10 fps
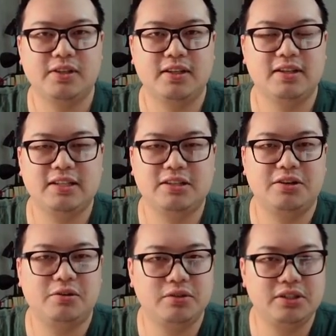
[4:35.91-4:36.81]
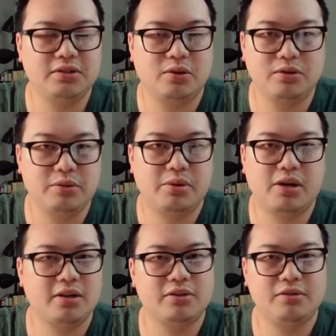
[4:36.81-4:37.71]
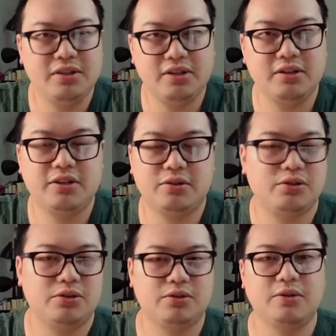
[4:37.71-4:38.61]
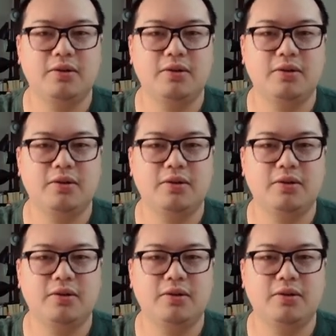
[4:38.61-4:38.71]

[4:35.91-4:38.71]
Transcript: And that's the only product you need in your store.